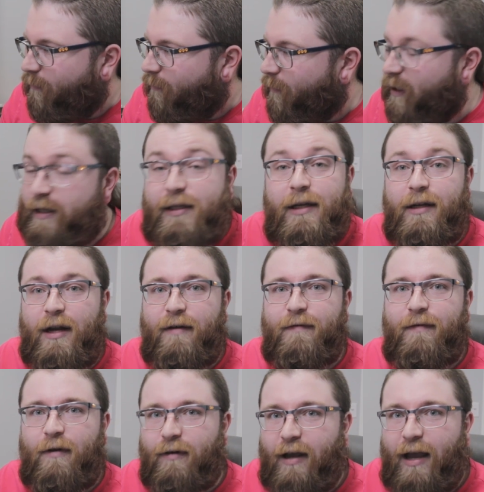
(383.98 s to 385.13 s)
Easy enough,
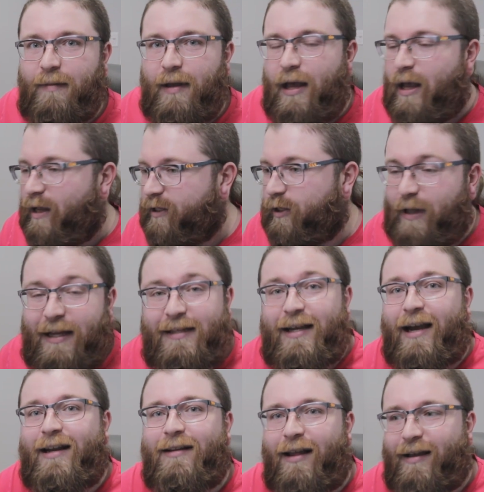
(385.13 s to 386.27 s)
okay? So that's
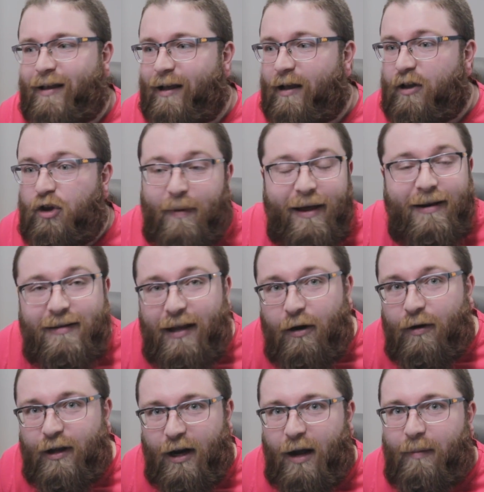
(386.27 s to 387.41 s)
kind of like a
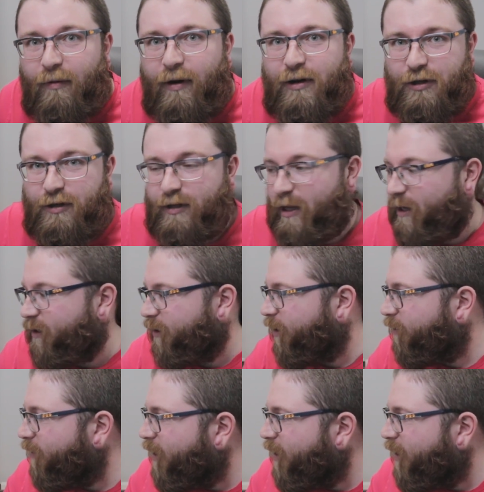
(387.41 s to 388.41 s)
humanitarian operation gig, you know?